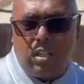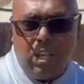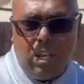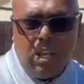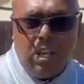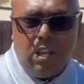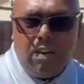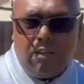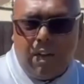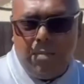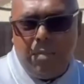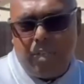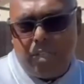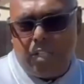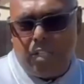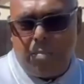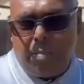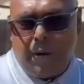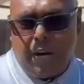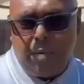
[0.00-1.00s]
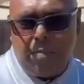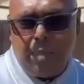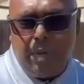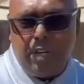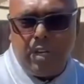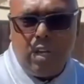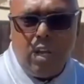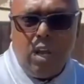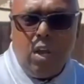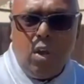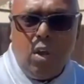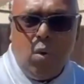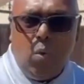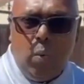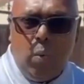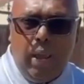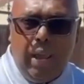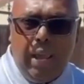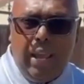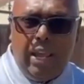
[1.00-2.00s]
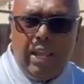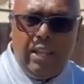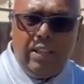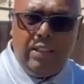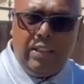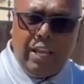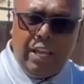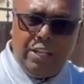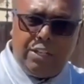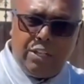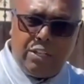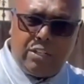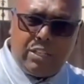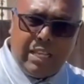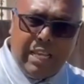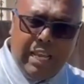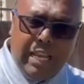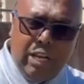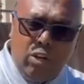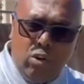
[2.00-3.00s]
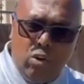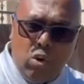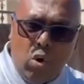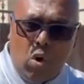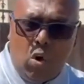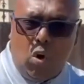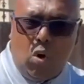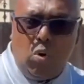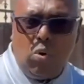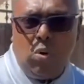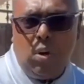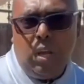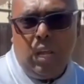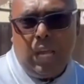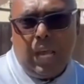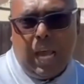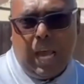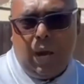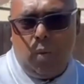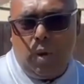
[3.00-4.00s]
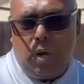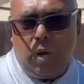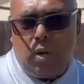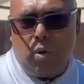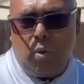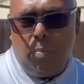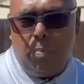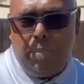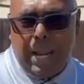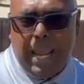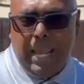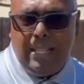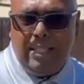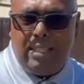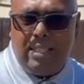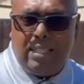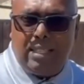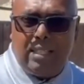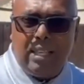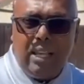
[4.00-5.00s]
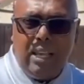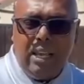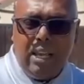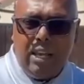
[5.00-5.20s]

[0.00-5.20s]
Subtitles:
from this department, where they just ignore our complaints.